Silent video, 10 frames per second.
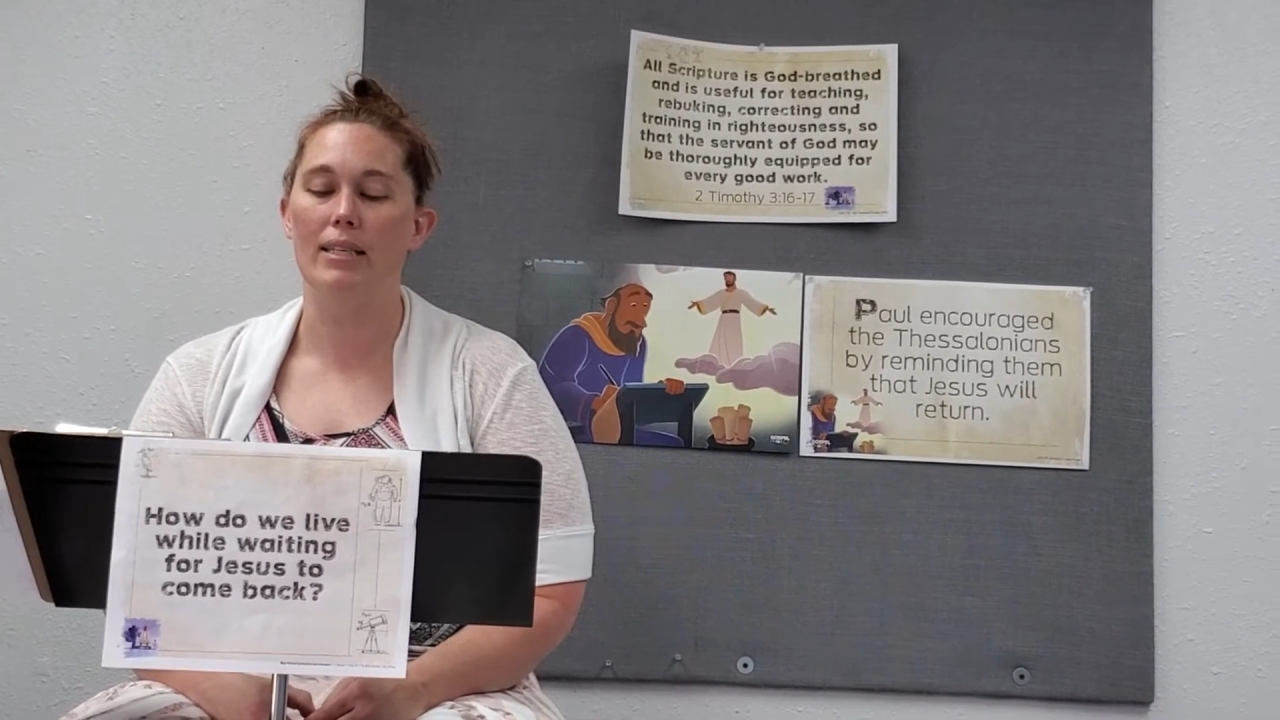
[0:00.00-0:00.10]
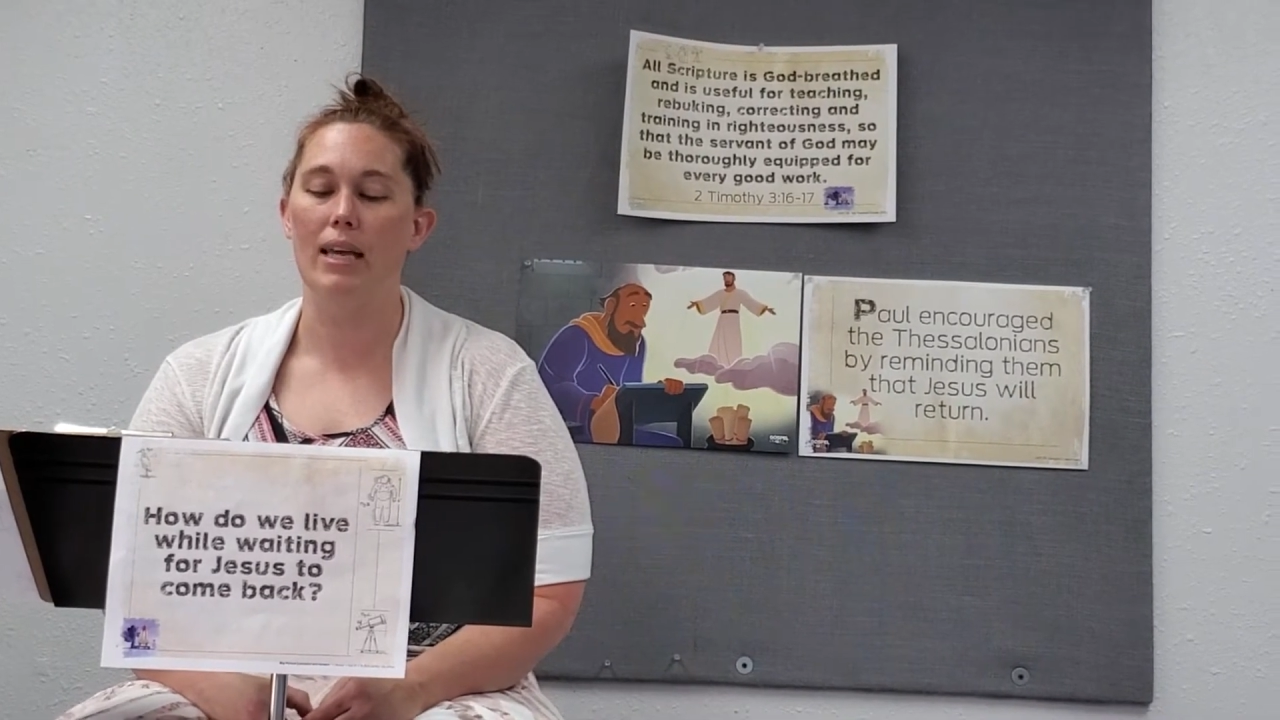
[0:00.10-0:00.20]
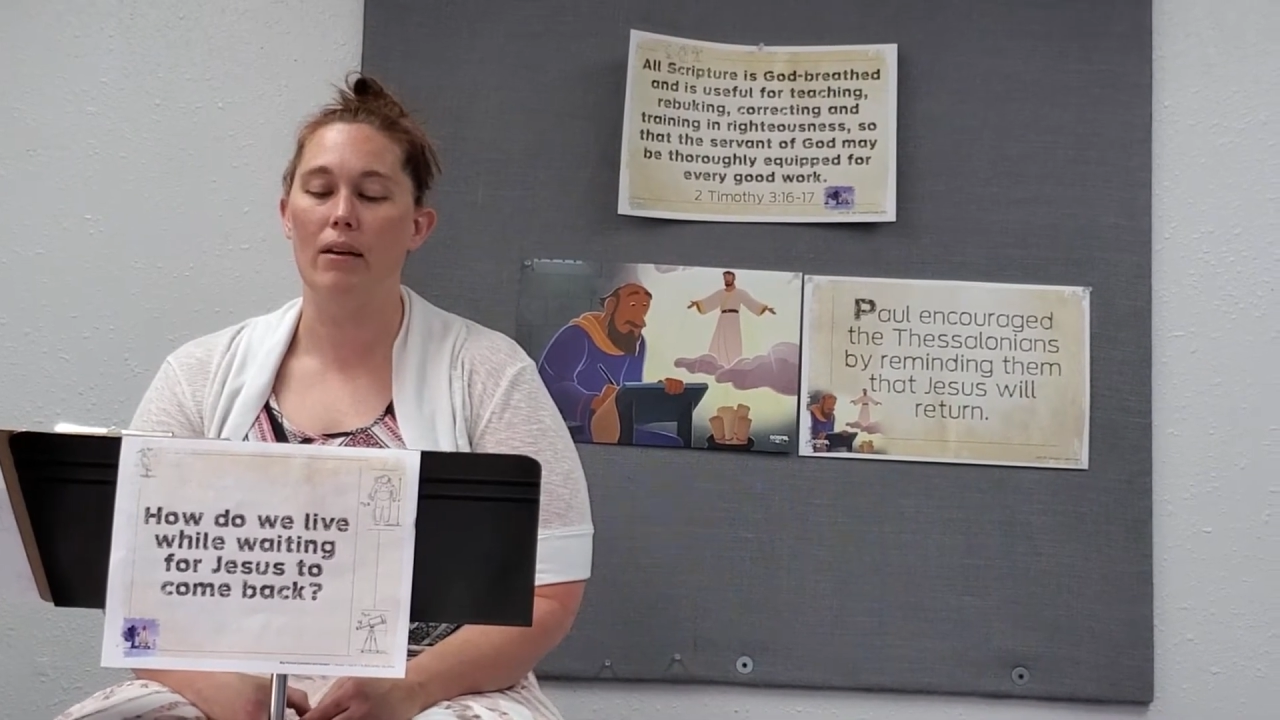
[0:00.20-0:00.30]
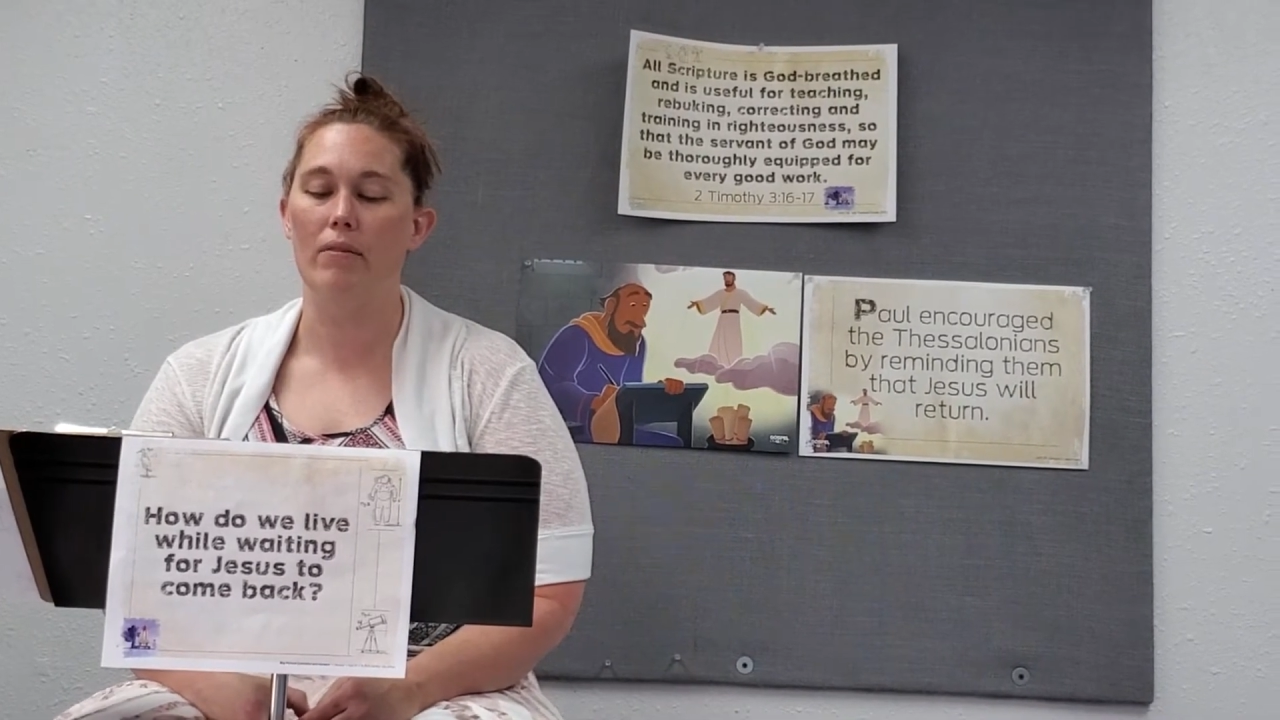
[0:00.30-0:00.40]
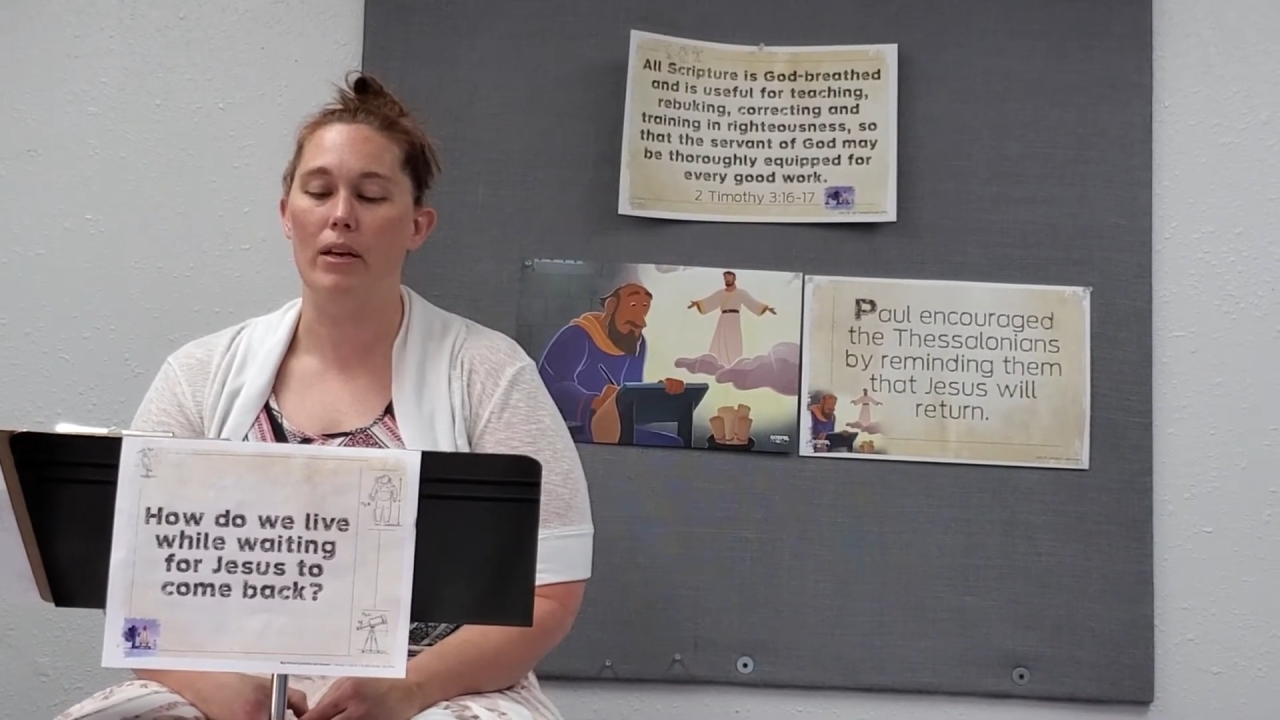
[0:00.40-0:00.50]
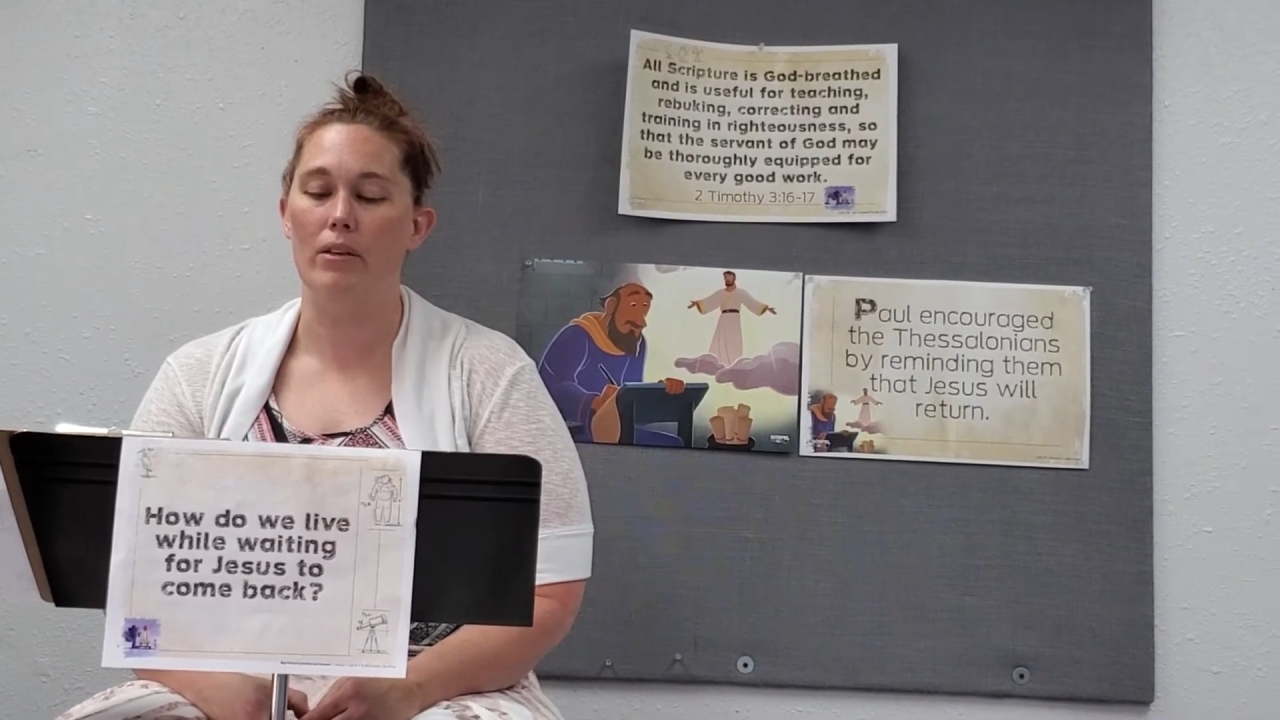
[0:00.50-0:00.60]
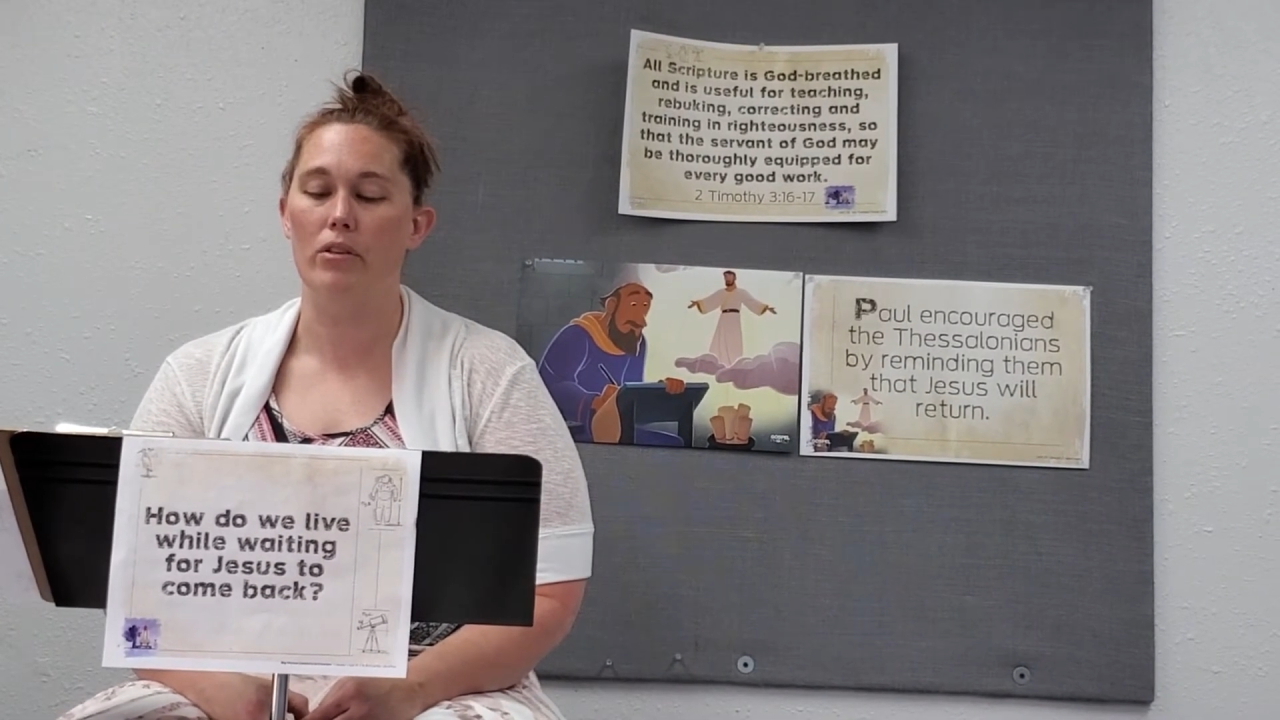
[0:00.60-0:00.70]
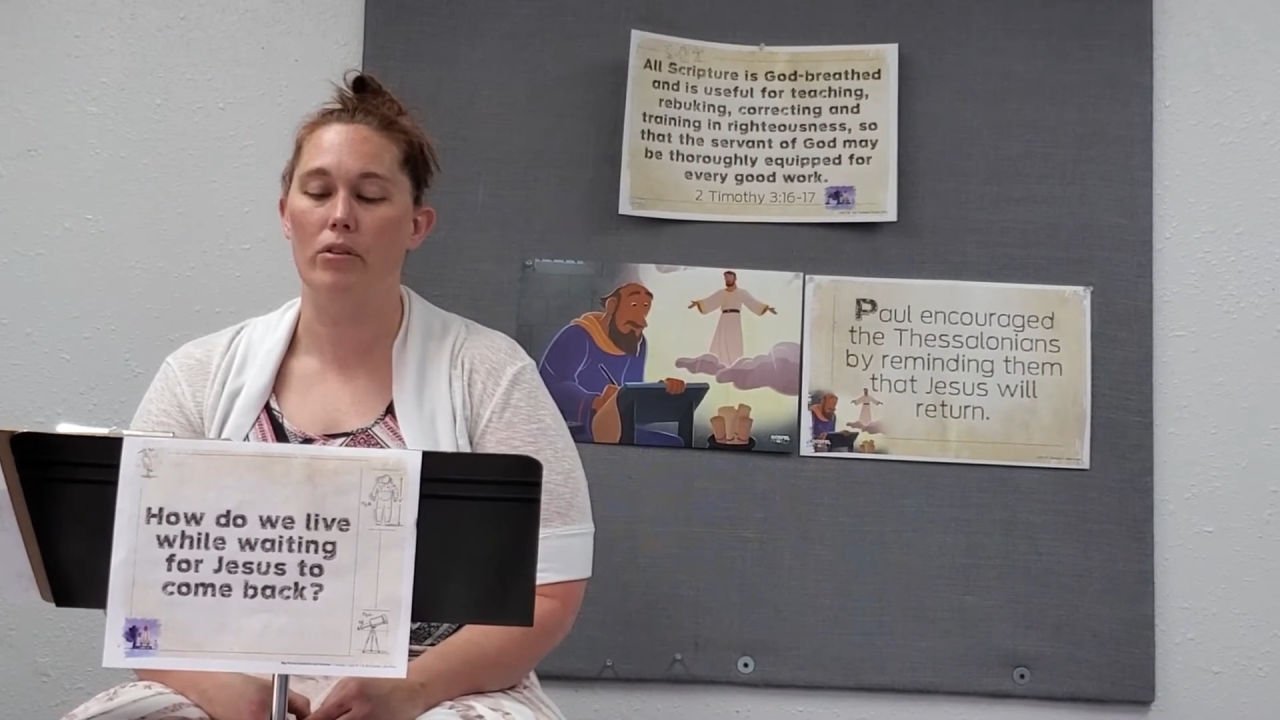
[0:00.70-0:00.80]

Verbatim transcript: saved us